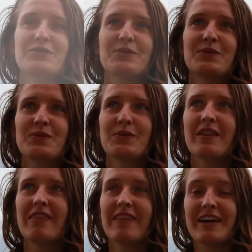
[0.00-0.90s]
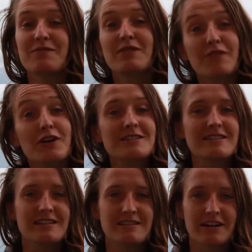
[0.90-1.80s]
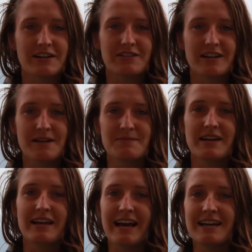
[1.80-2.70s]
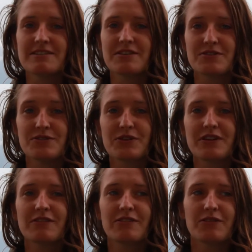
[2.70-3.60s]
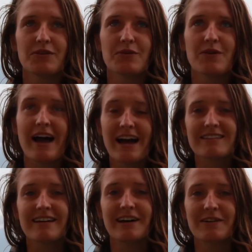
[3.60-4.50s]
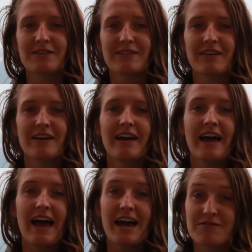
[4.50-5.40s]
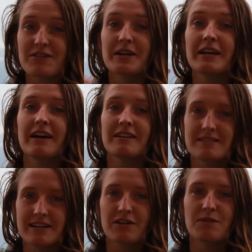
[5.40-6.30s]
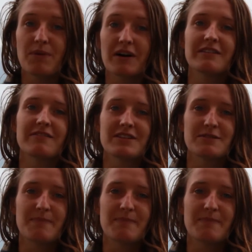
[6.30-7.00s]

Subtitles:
to then reverse these stereotypes and ask your students to act out every single part of this